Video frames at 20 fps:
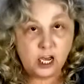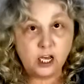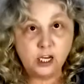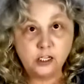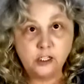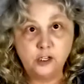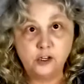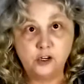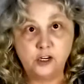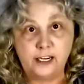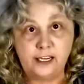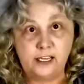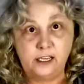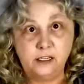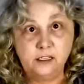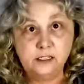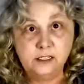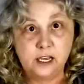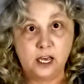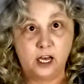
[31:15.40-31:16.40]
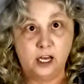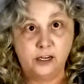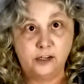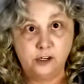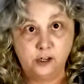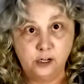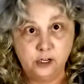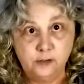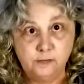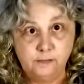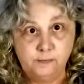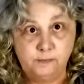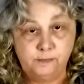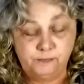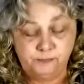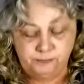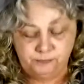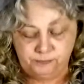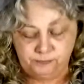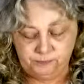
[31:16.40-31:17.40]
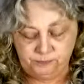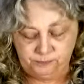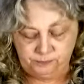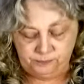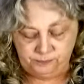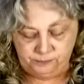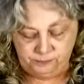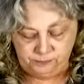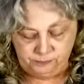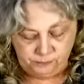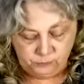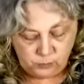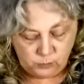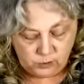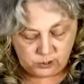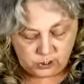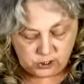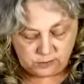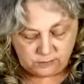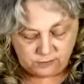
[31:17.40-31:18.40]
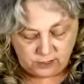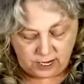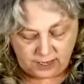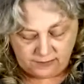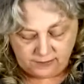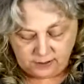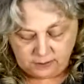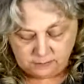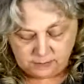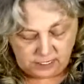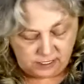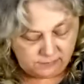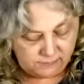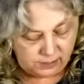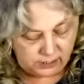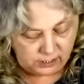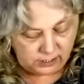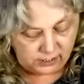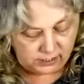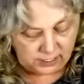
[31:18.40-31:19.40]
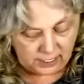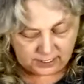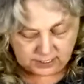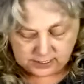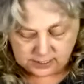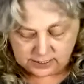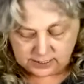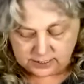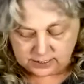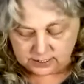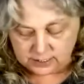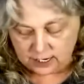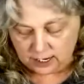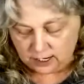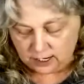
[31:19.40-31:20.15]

your ends under. Once you've got them even and nicely tucked,